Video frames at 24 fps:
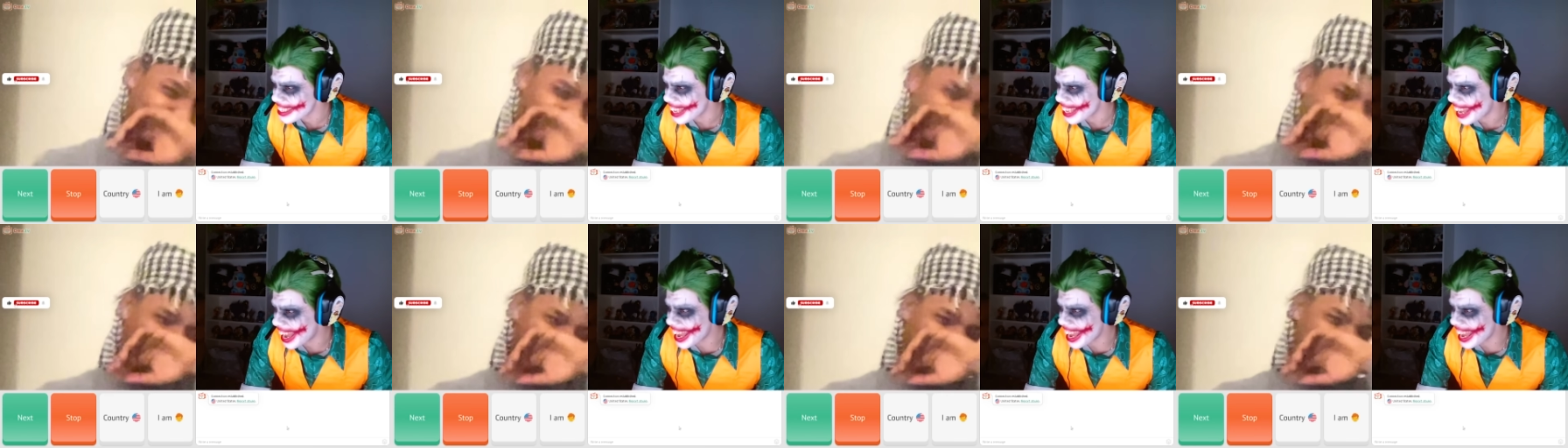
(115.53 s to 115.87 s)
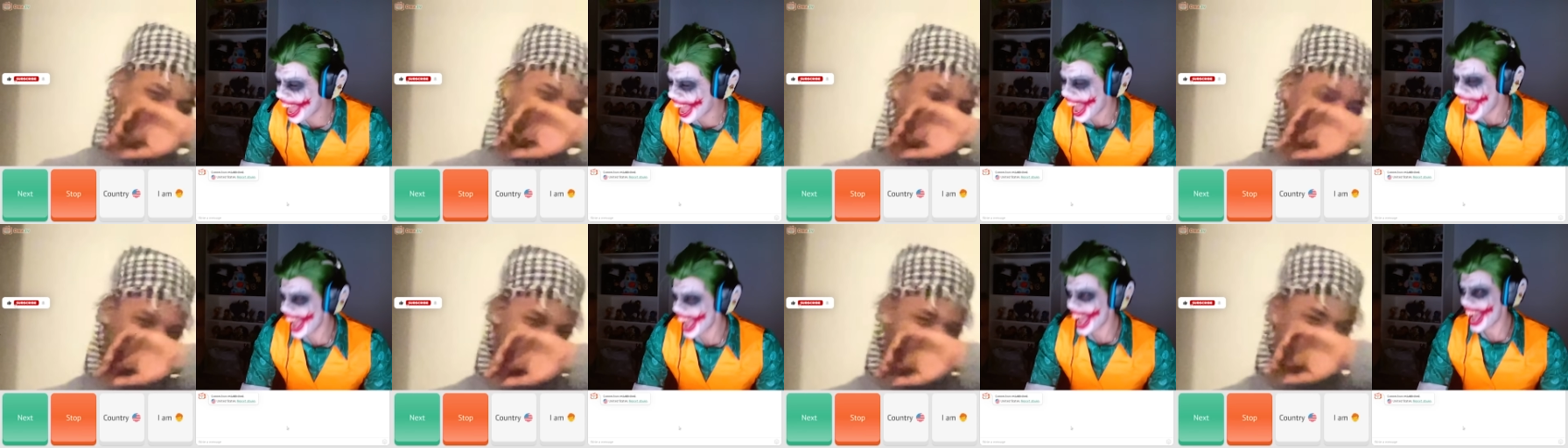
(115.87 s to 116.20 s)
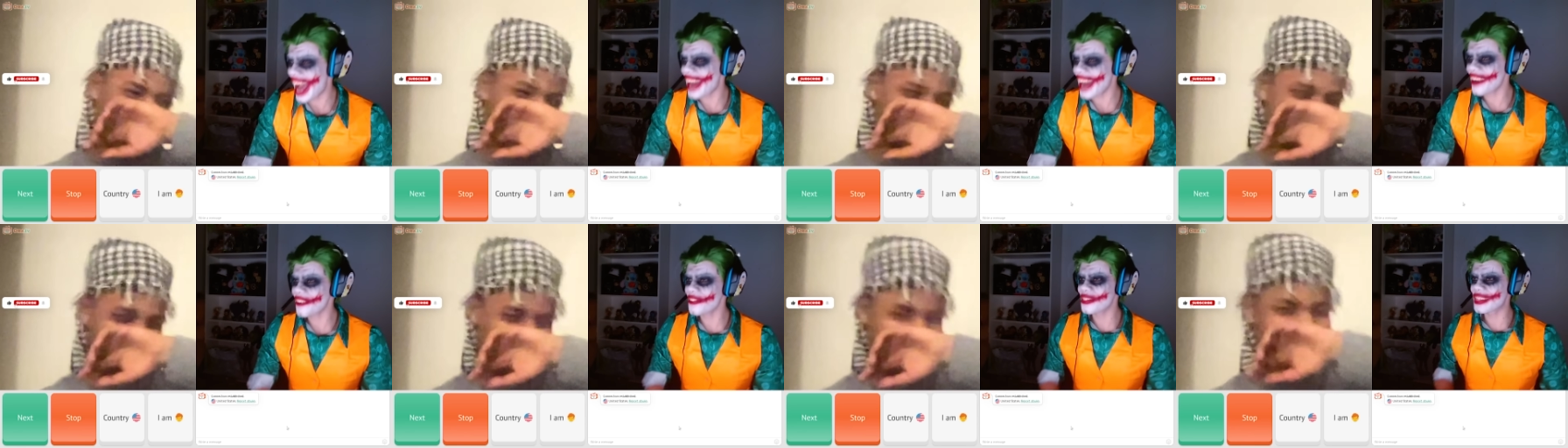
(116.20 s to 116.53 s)
I, I,
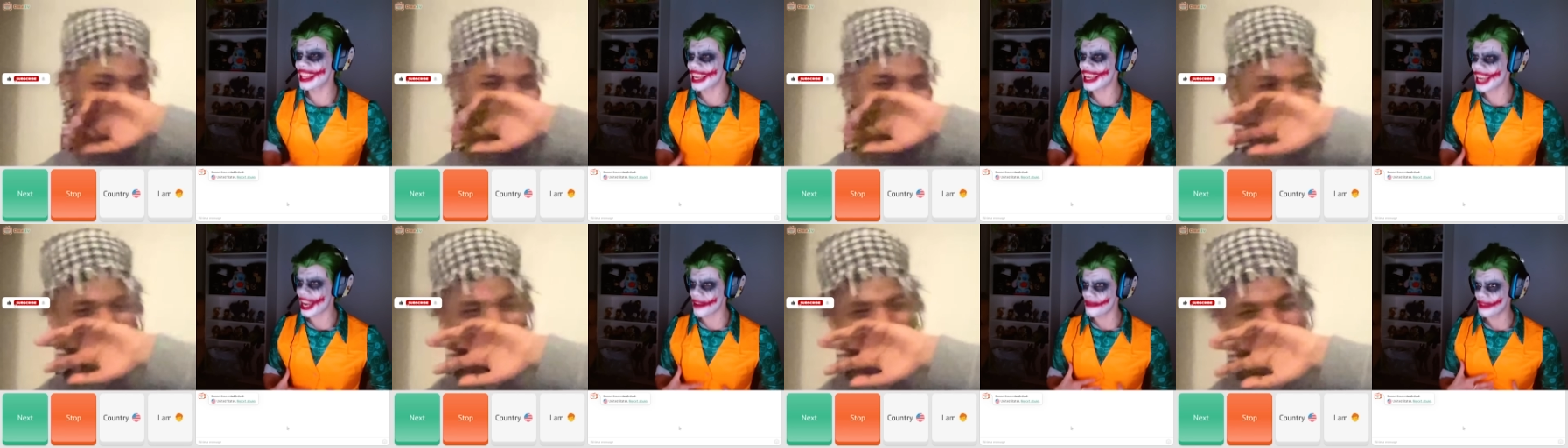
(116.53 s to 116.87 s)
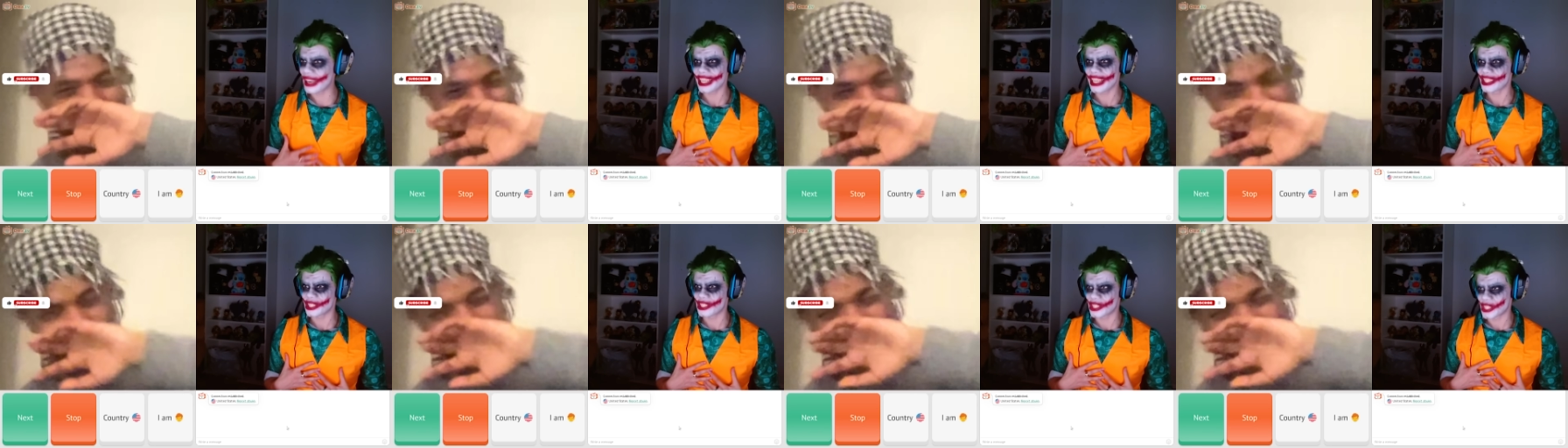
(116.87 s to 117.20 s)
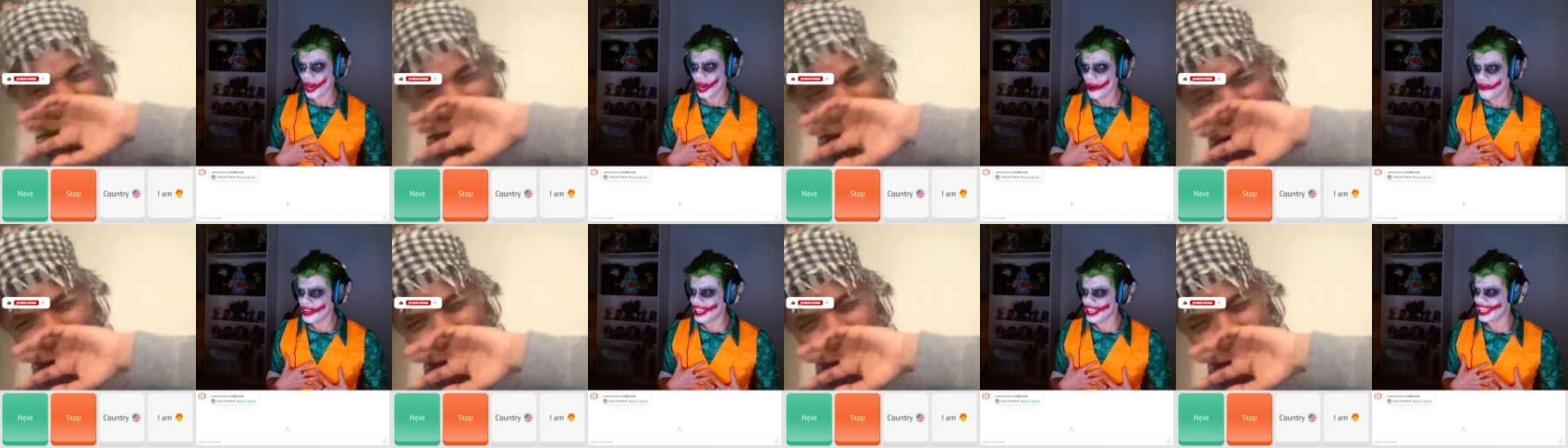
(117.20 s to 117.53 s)
I don't think I made a
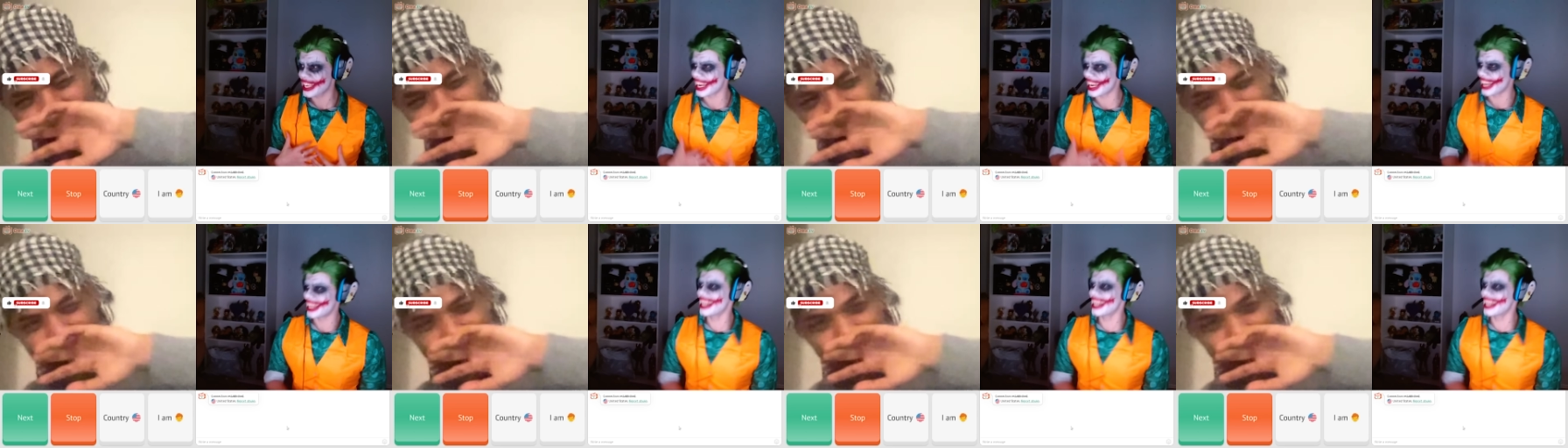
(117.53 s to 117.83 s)
joke yet.